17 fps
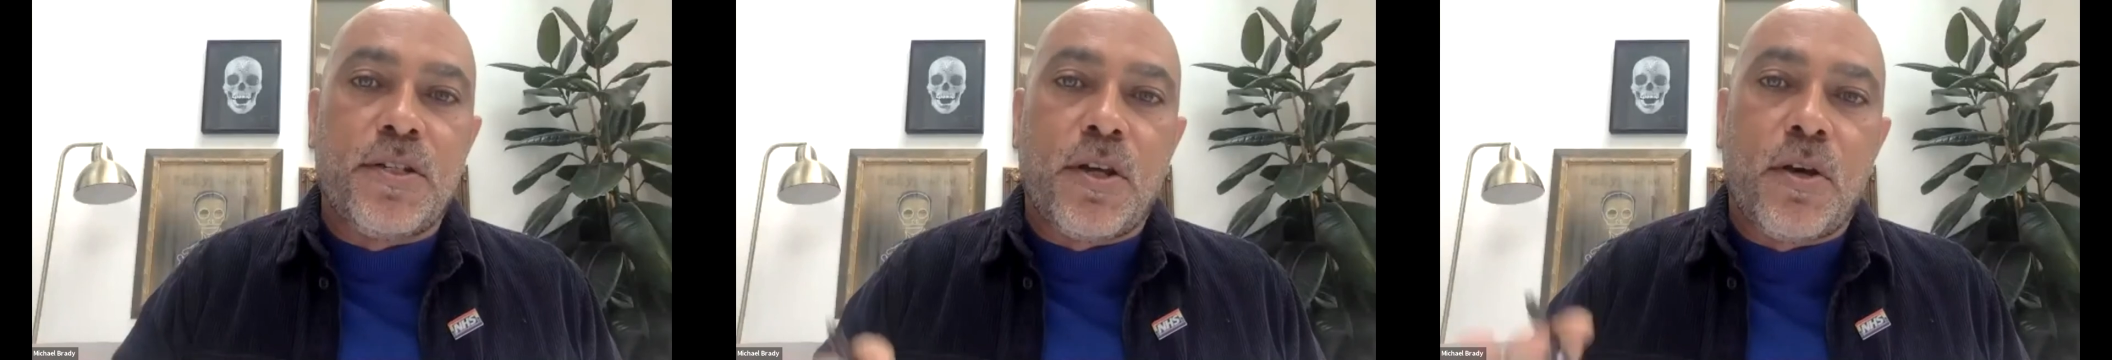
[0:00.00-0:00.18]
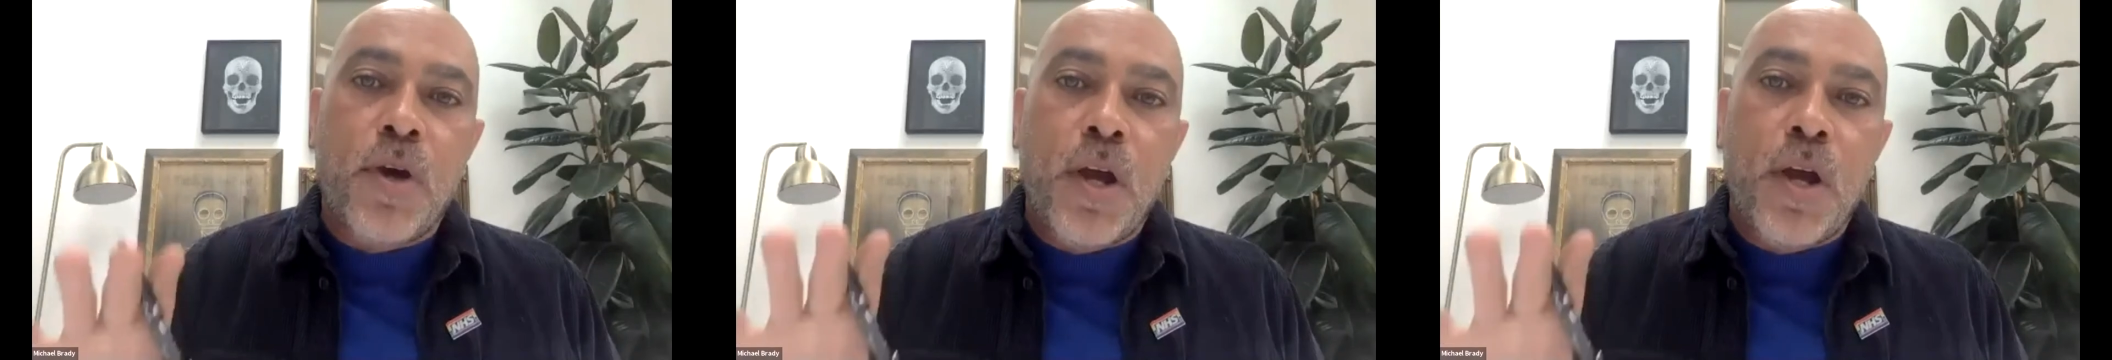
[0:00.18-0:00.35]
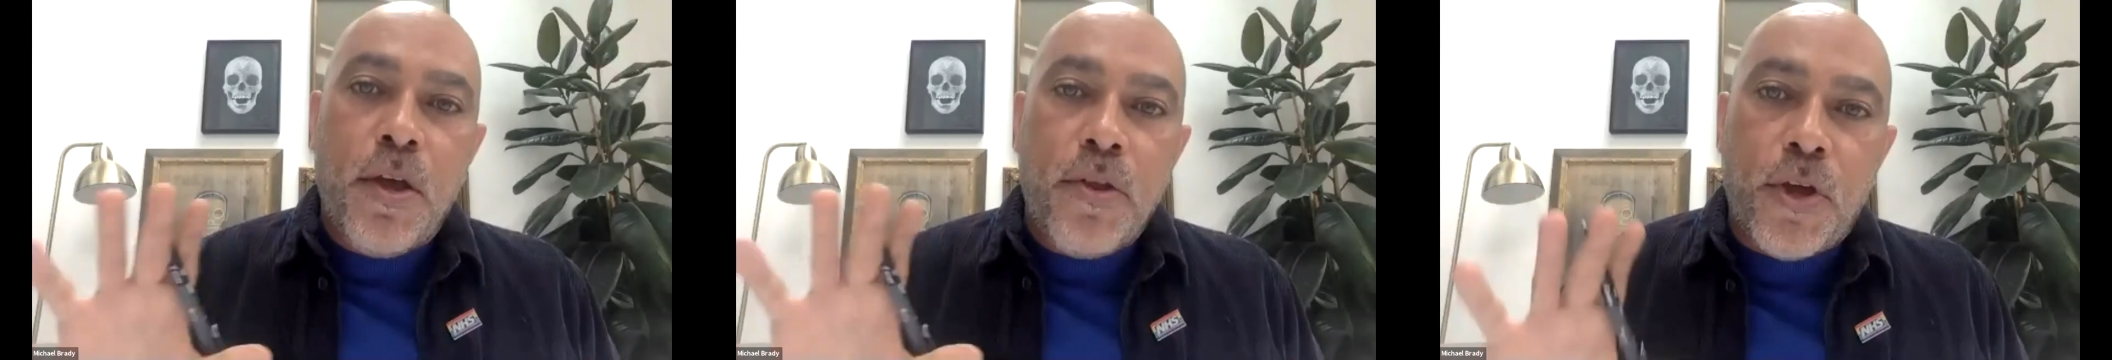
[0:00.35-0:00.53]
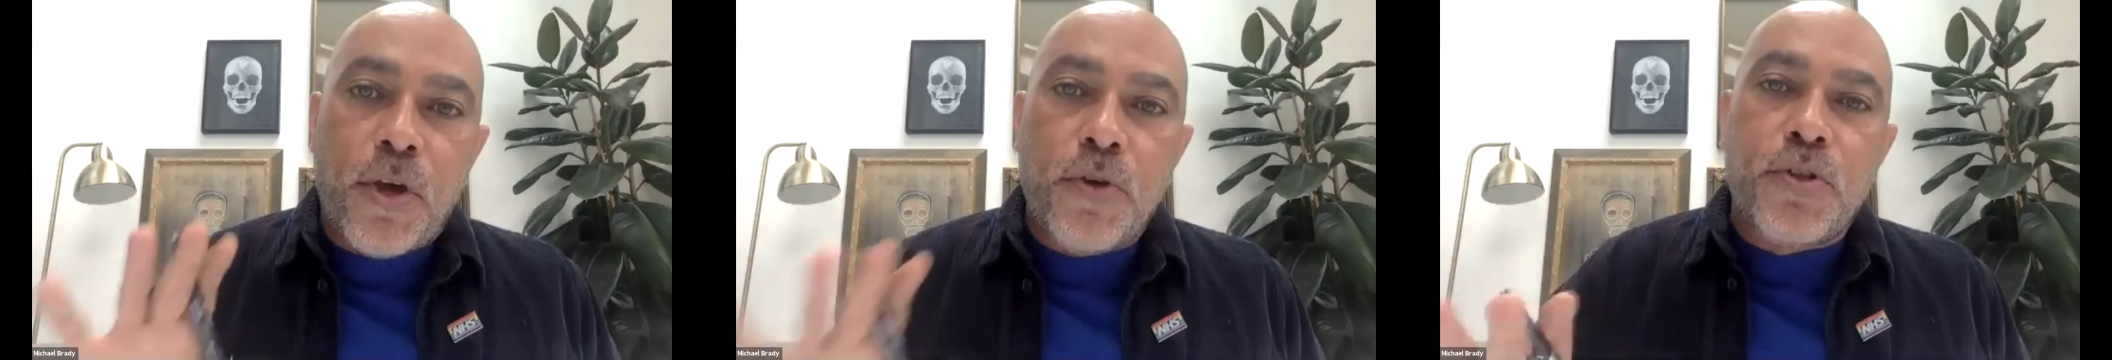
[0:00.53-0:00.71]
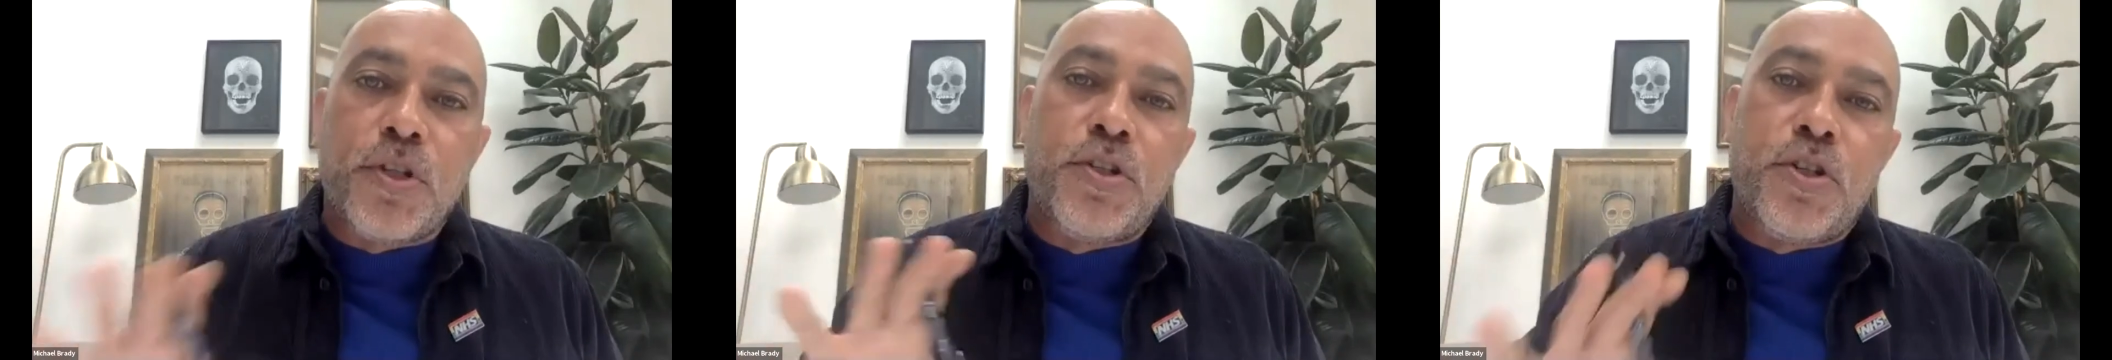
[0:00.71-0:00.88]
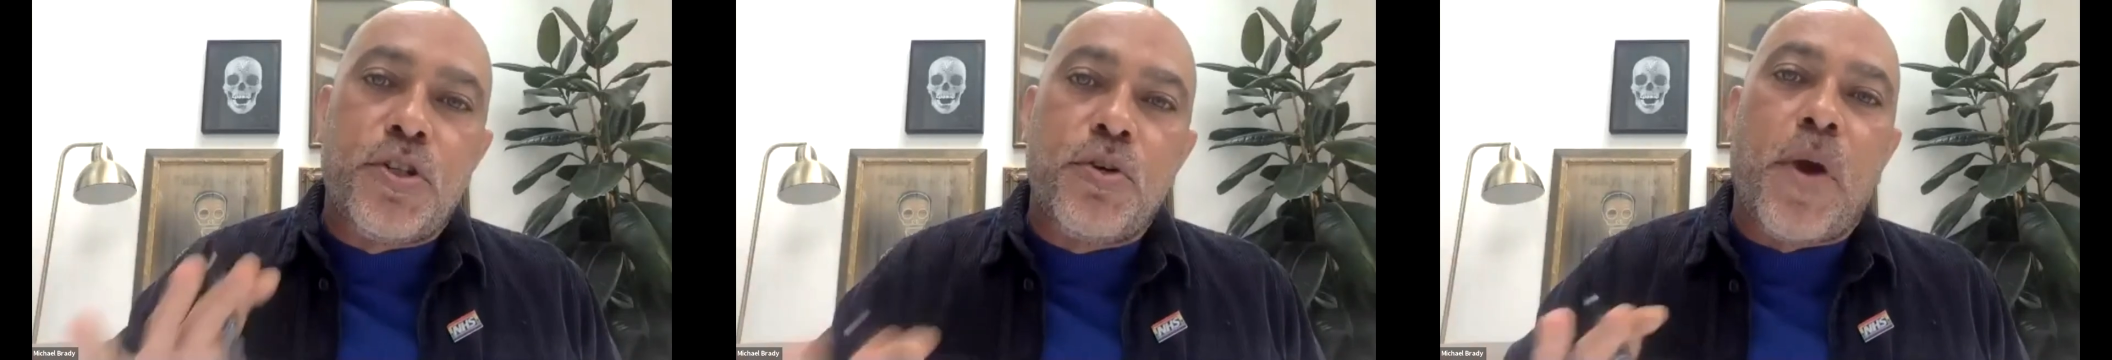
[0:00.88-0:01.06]
So those
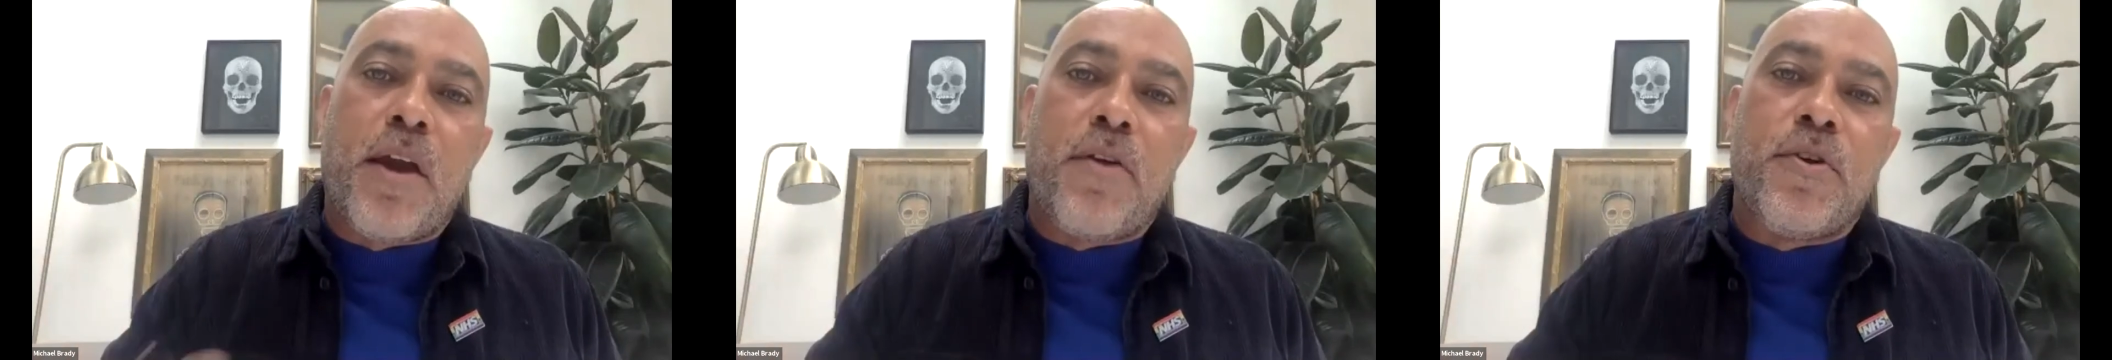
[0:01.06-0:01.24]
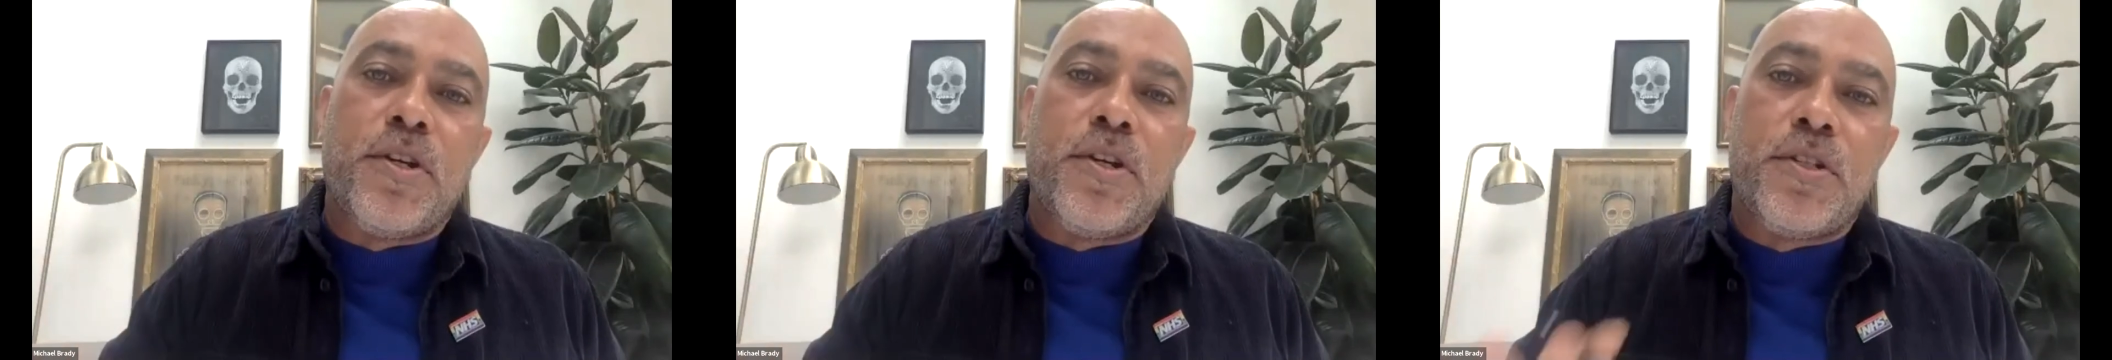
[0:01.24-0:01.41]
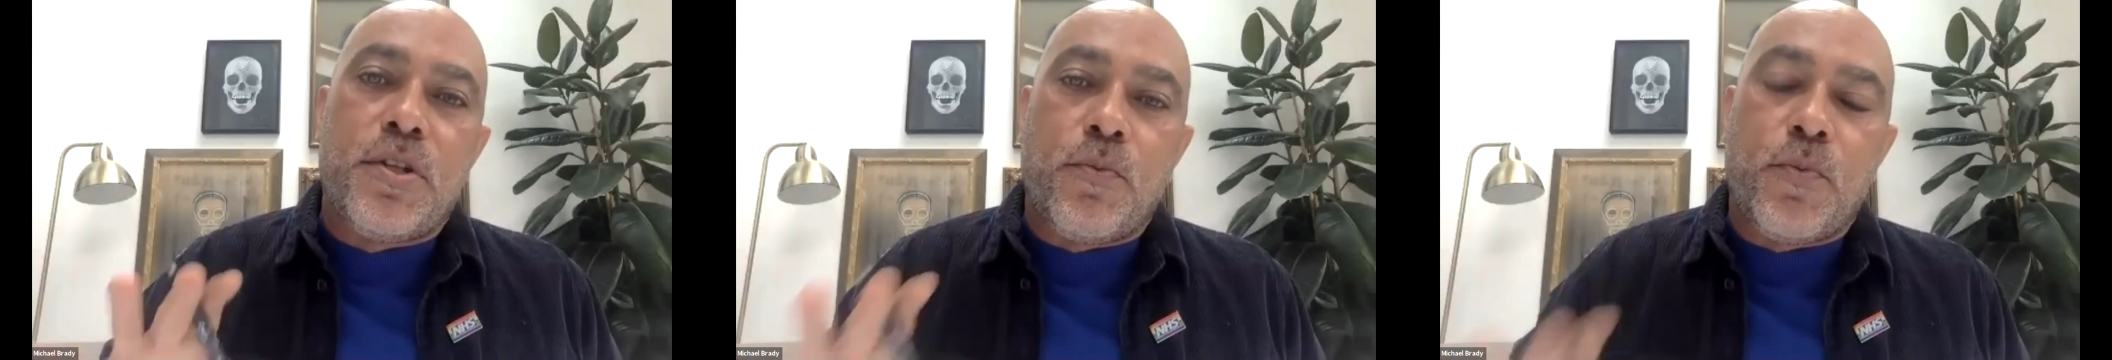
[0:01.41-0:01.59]
are two areas